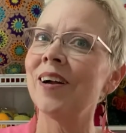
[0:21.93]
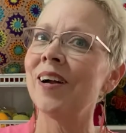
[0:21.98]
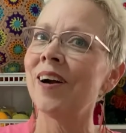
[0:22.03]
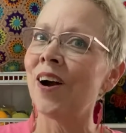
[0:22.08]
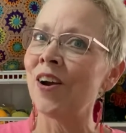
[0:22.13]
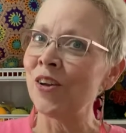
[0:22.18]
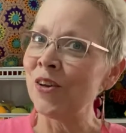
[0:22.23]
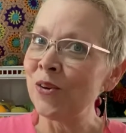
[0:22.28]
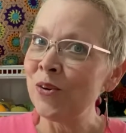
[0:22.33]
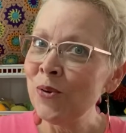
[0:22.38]

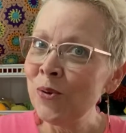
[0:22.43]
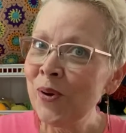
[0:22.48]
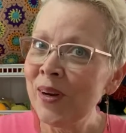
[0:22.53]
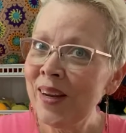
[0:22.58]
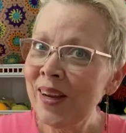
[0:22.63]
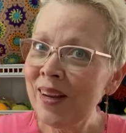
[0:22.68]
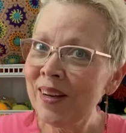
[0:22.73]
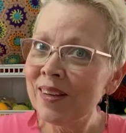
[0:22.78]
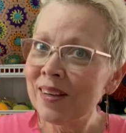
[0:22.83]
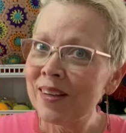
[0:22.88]
Are you doing
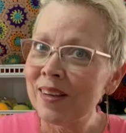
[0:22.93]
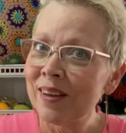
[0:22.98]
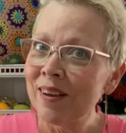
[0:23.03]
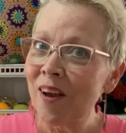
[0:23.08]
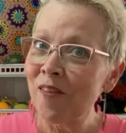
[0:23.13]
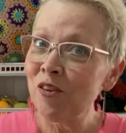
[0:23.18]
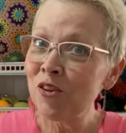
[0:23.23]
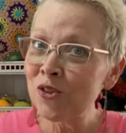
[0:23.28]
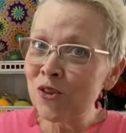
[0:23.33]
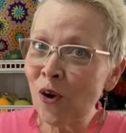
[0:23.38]
it?
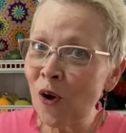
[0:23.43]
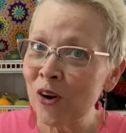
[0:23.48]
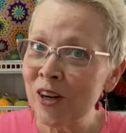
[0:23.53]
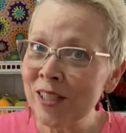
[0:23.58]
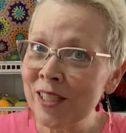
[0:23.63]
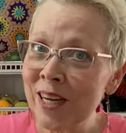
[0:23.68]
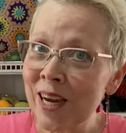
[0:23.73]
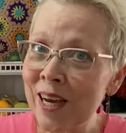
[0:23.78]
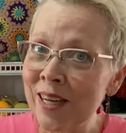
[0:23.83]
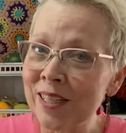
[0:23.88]
Have you started
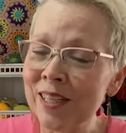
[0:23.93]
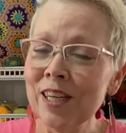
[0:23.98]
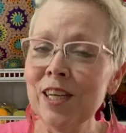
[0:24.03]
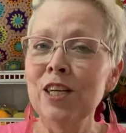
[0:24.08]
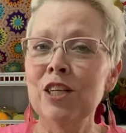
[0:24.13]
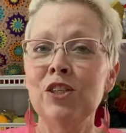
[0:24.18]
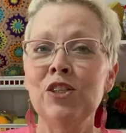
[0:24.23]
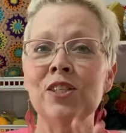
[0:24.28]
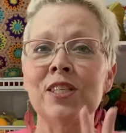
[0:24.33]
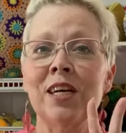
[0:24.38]
yet?
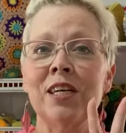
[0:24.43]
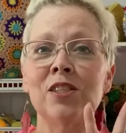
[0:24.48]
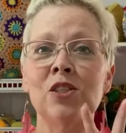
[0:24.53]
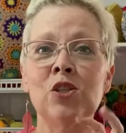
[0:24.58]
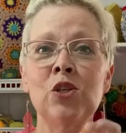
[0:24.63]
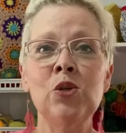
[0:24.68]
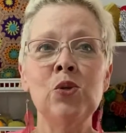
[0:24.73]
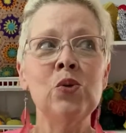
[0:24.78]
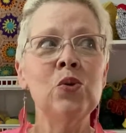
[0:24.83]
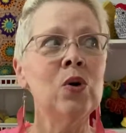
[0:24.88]
She's got
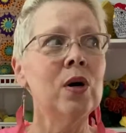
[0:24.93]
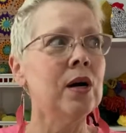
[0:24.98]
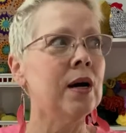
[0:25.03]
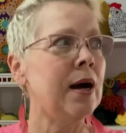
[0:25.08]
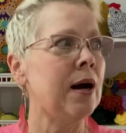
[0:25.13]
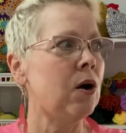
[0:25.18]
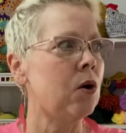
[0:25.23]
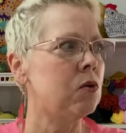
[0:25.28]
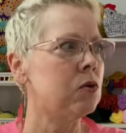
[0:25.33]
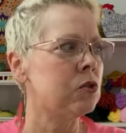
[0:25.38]
2
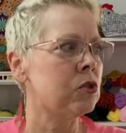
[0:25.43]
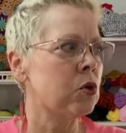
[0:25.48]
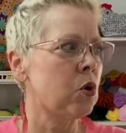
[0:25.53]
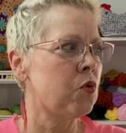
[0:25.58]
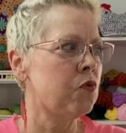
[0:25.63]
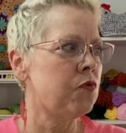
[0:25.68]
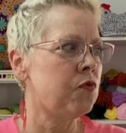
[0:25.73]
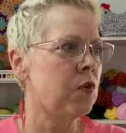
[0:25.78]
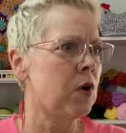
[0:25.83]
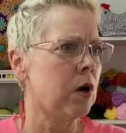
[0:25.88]
out so
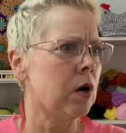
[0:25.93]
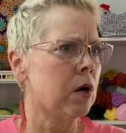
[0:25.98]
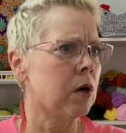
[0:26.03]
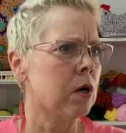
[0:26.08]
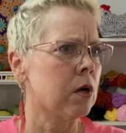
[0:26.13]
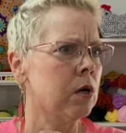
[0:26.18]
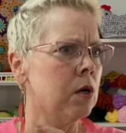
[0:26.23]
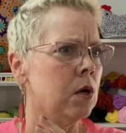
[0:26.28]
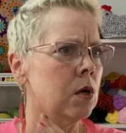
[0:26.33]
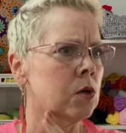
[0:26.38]

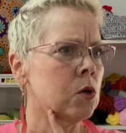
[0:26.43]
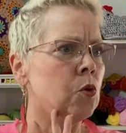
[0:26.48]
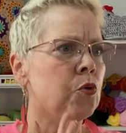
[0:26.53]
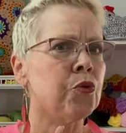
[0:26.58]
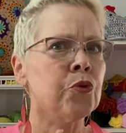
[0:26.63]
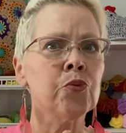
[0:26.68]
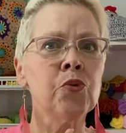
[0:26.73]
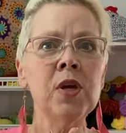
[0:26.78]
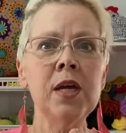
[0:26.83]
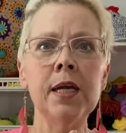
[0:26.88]
far. No,
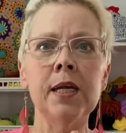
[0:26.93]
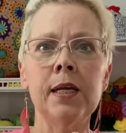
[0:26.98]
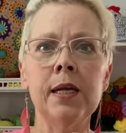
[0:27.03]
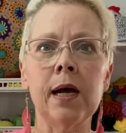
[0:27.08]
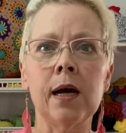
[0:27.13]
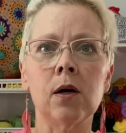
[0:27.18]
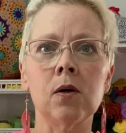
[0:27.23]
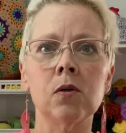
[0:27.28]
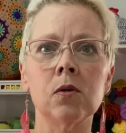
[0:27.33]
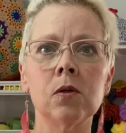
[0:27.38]
3 now.